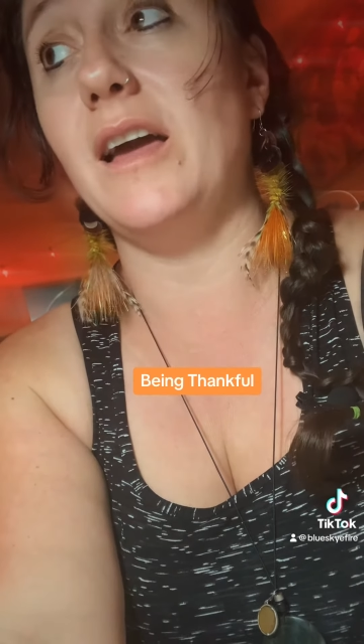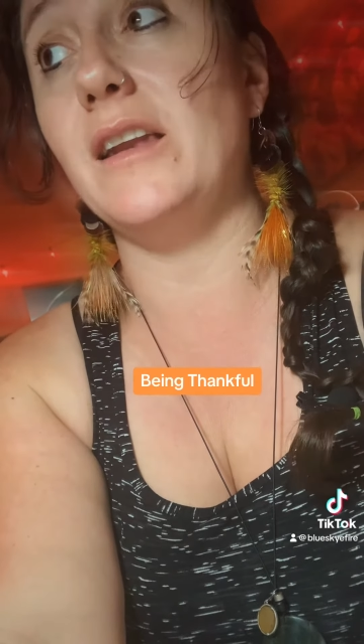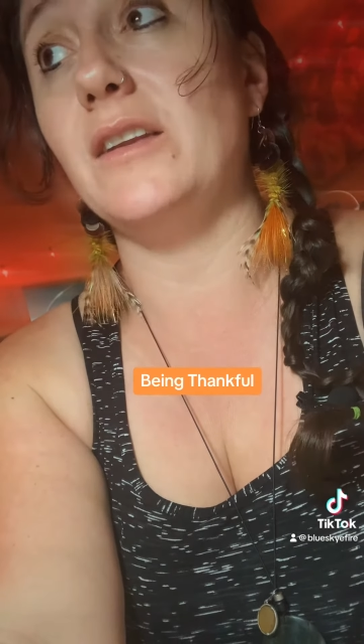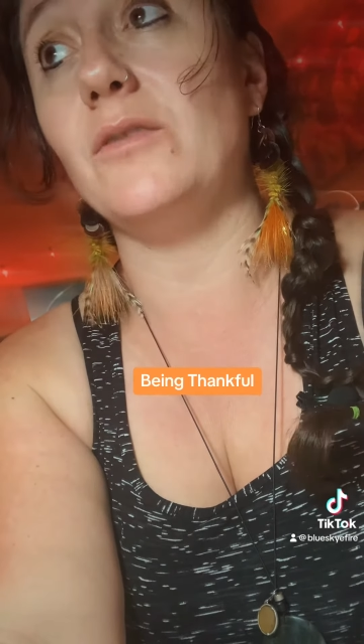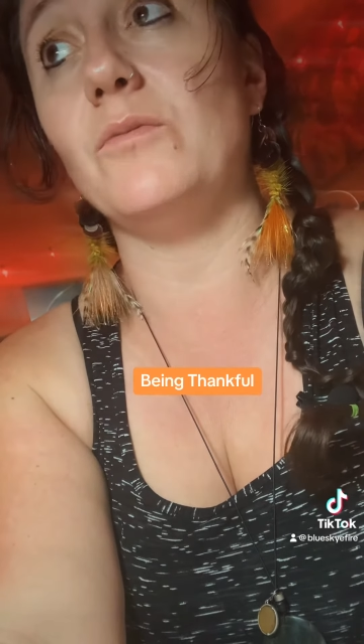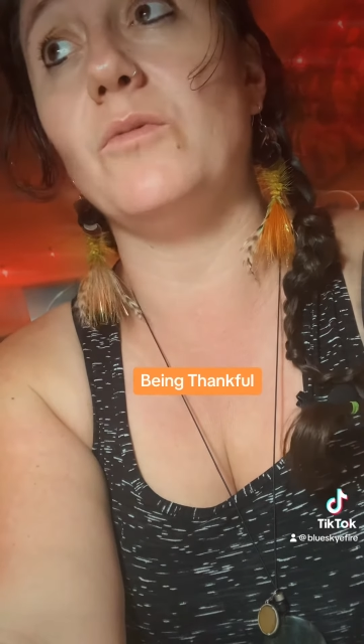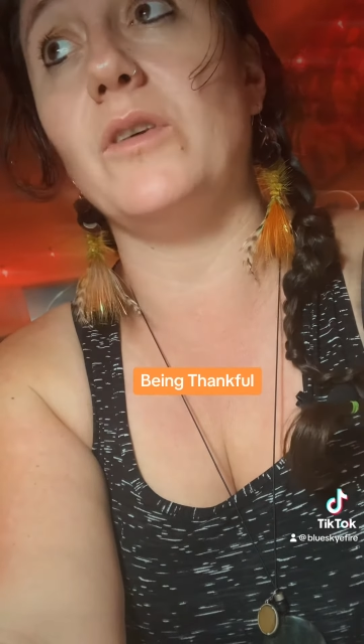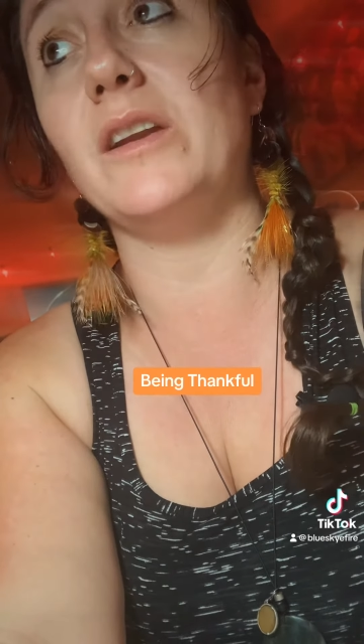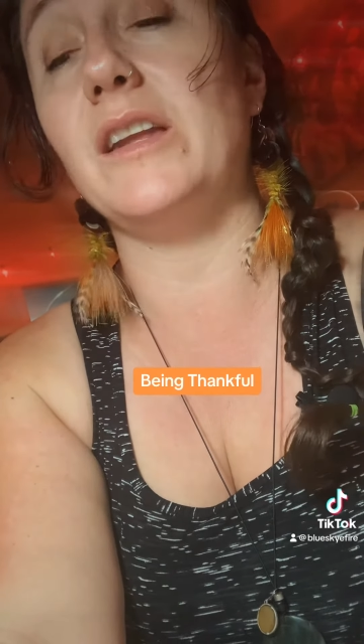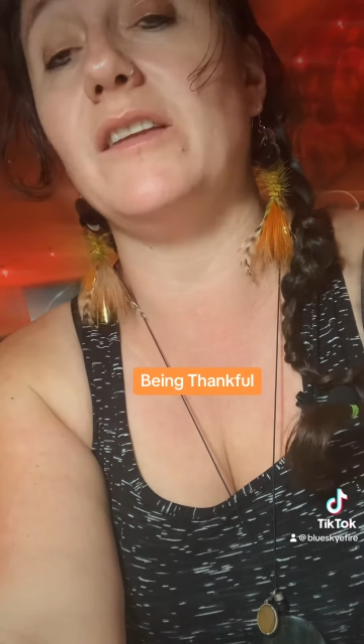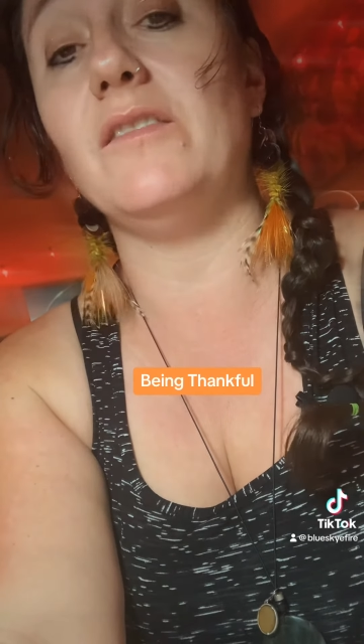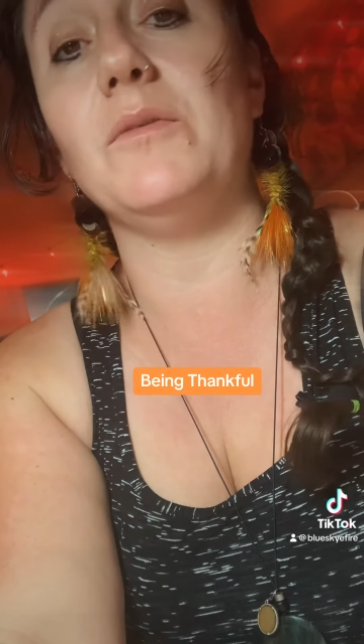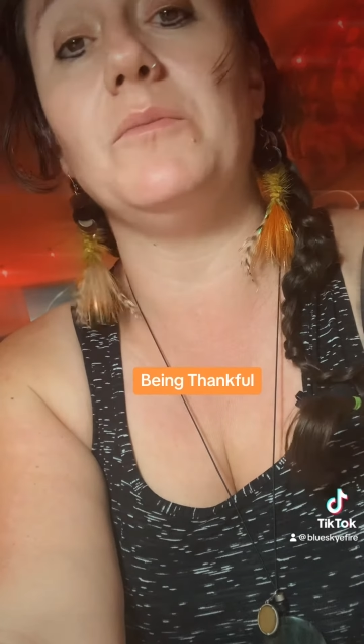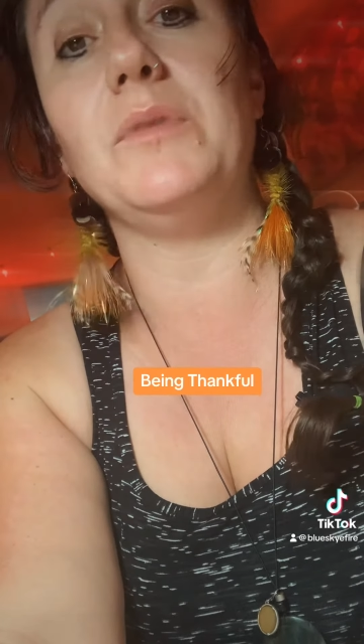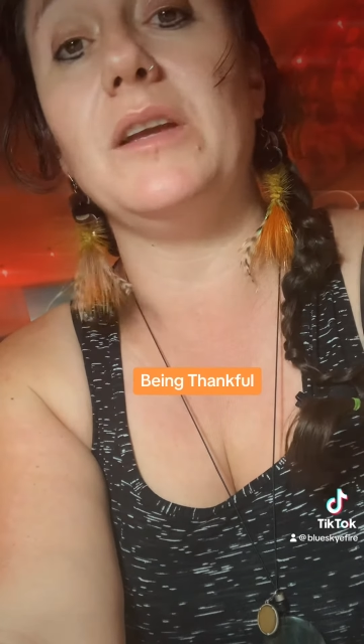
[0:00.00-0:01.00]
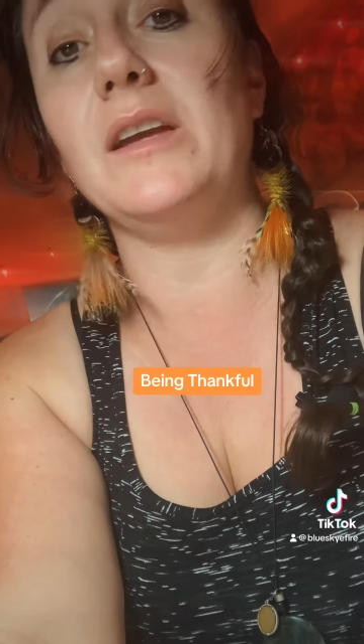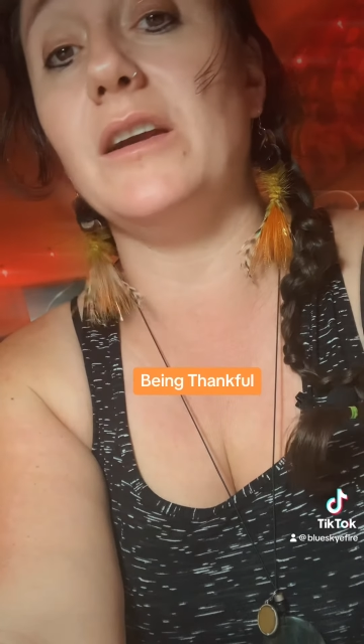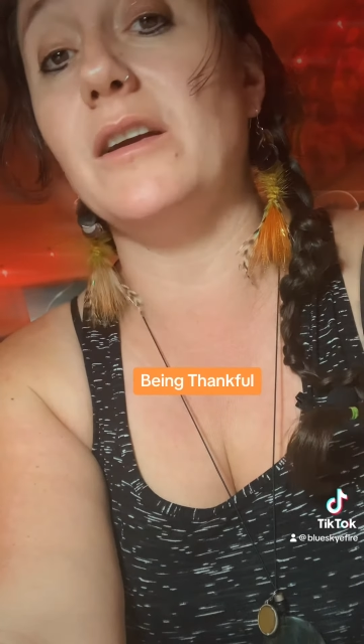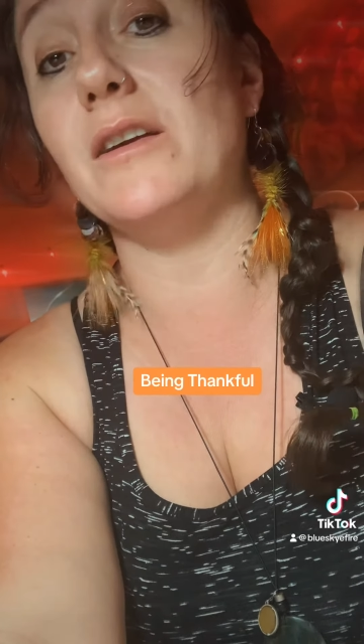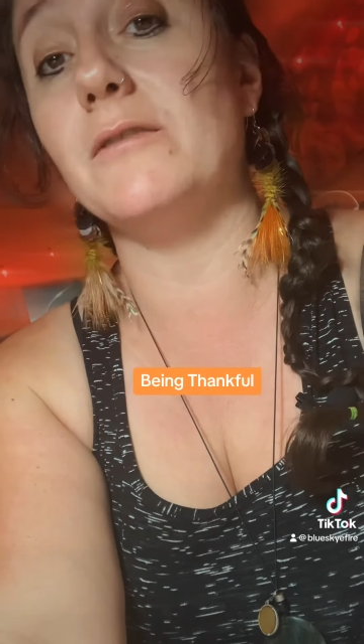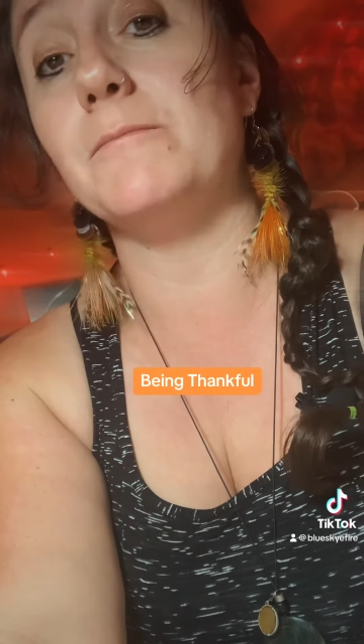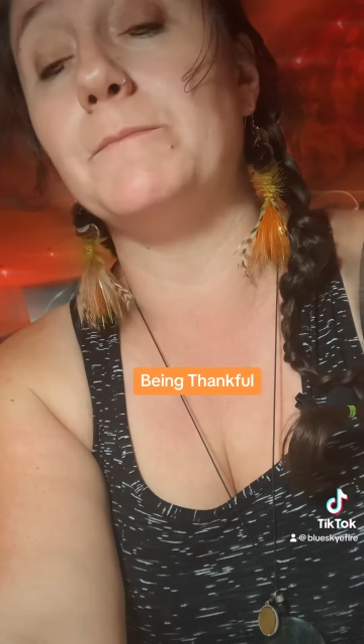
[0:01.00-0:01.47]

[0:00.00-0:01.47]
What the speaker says: didn't want to even be here.